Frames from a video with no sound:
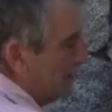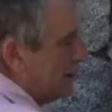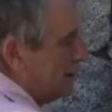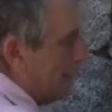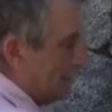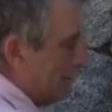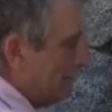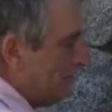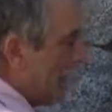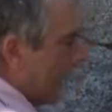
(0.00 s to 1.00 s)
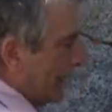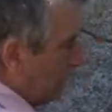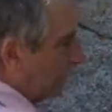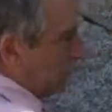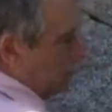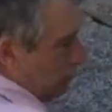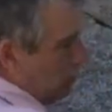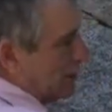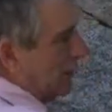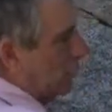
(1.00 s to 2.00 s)
this path. And what
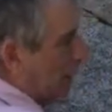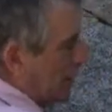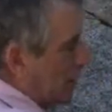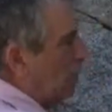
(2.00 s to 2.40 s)
controls that water